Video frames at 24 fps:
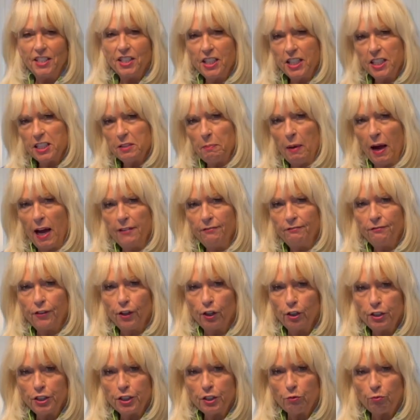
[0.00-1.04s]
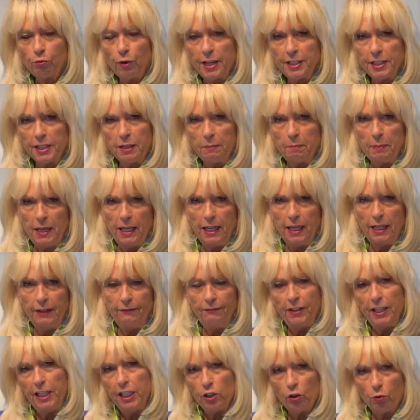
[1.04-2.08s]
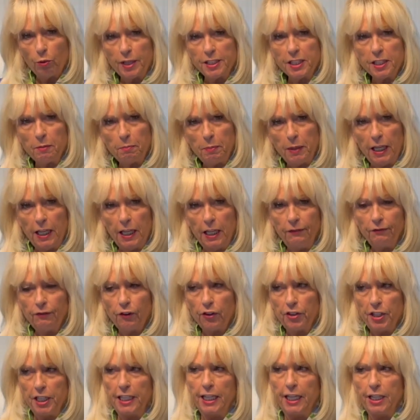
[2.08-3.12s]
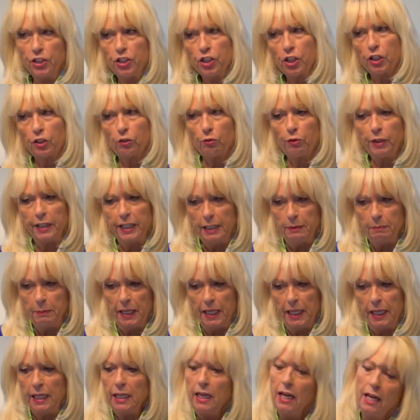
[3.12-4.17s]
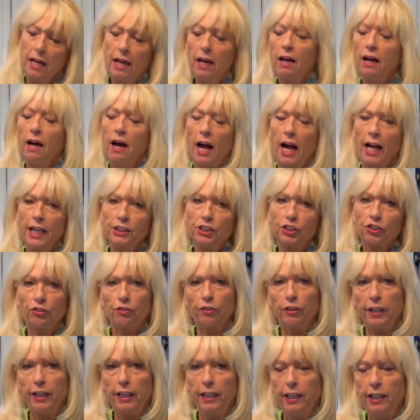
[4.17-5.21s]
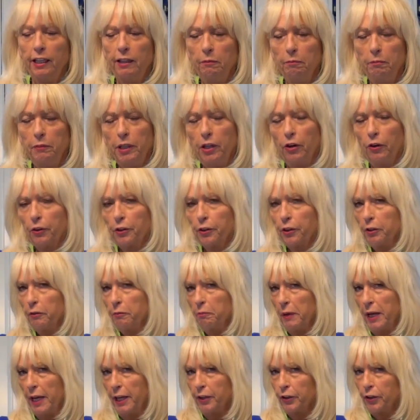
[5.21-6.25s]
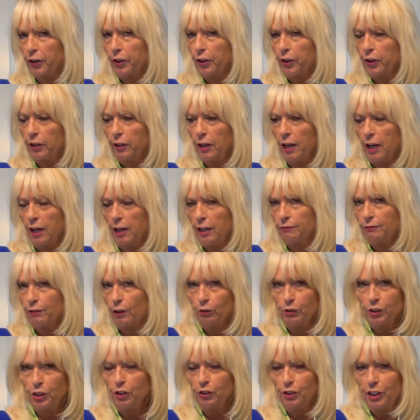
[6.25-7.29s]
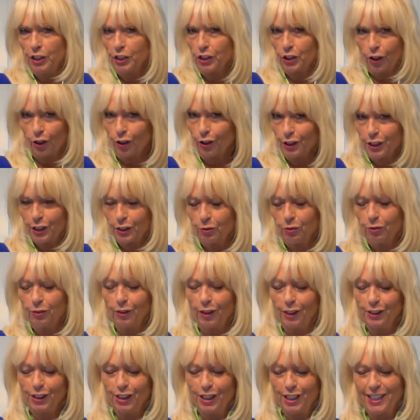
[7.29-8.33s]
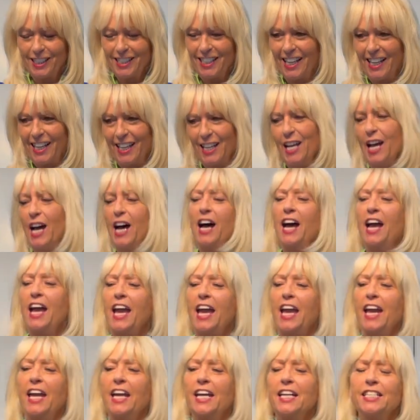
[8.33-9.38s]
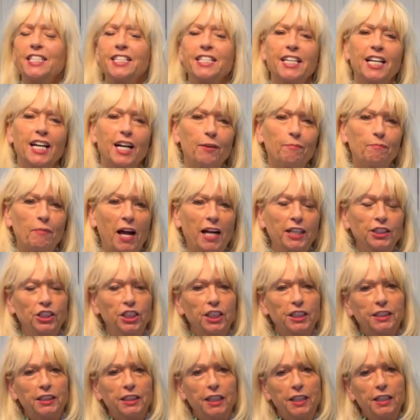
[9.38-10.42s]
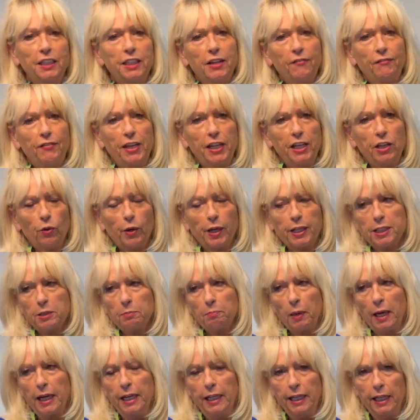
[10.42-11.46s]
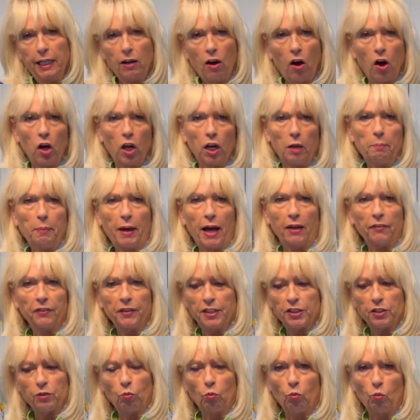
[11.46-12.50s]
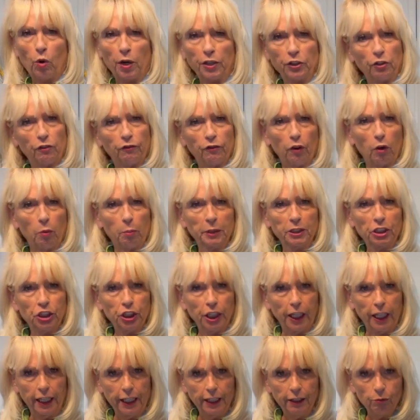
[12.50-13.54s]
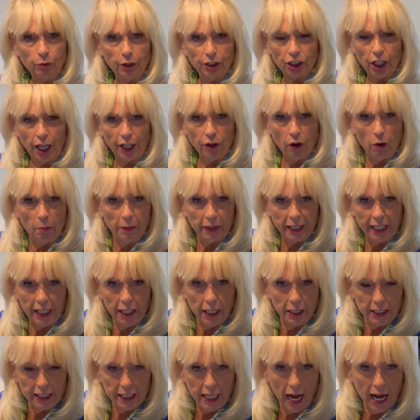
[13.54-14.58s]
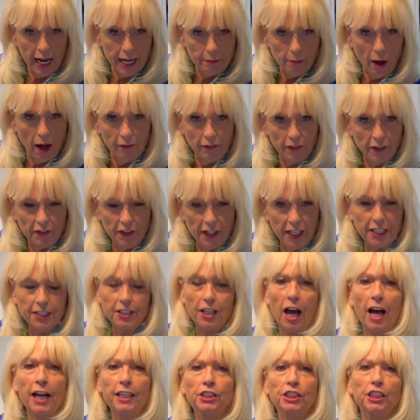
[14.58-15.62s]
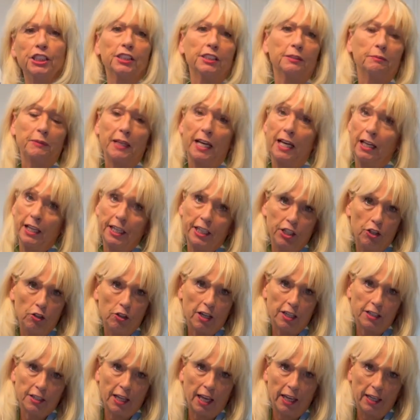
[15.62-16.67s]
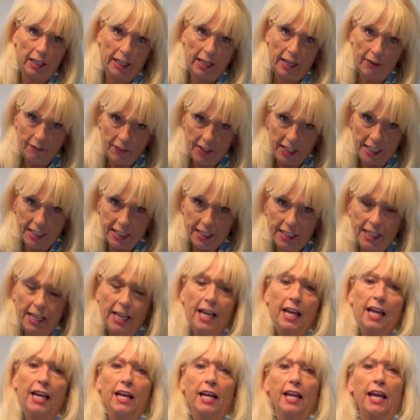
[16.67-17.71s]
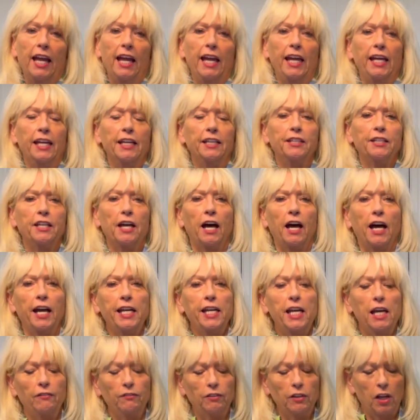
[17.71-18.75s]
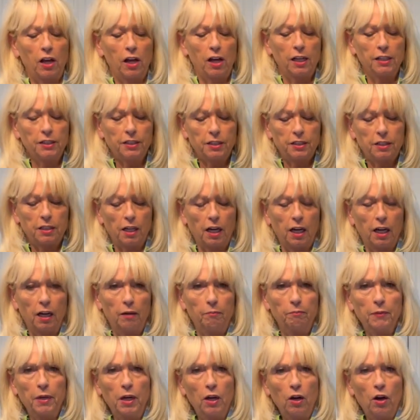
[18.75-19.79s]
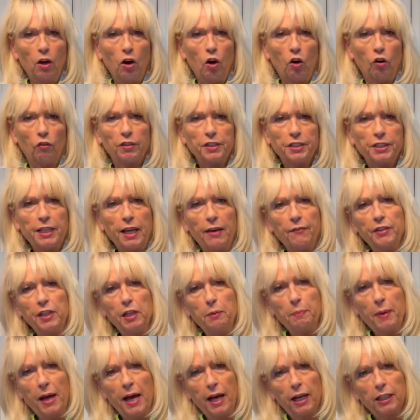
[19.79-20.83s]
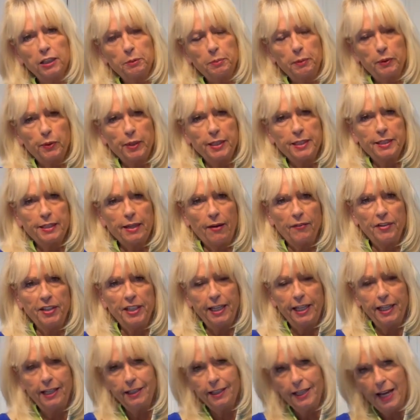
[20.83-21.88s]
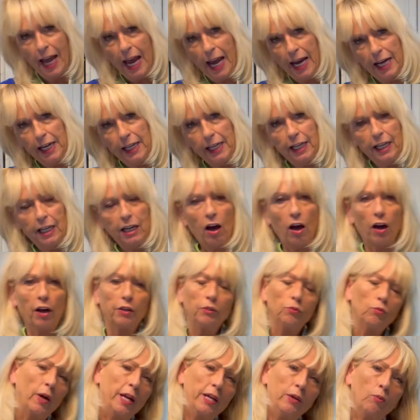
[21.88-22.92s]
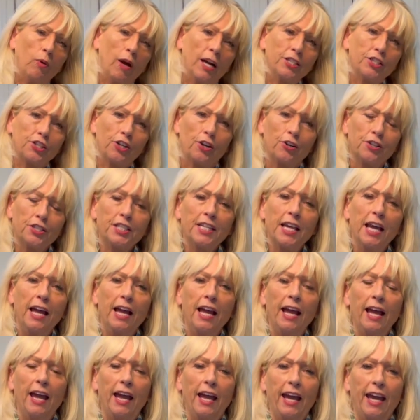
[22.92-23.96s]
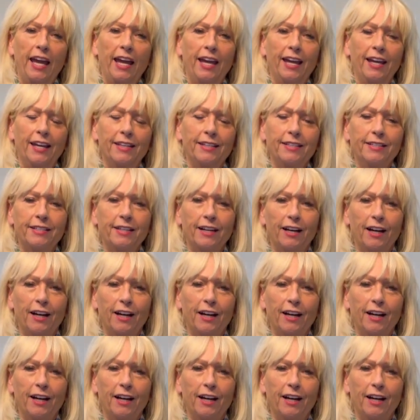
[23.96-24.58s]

is my first video recipe for the Ninja Creami ice cream yogurt maker, frozen desserts, I should say. And I just did the video explaining all about this wonderful machine, which I don't get a dime off of this. I'm just telling you because I love this. And I have lost over 70 pounds, between 70 and 80 on Weight Watchers. And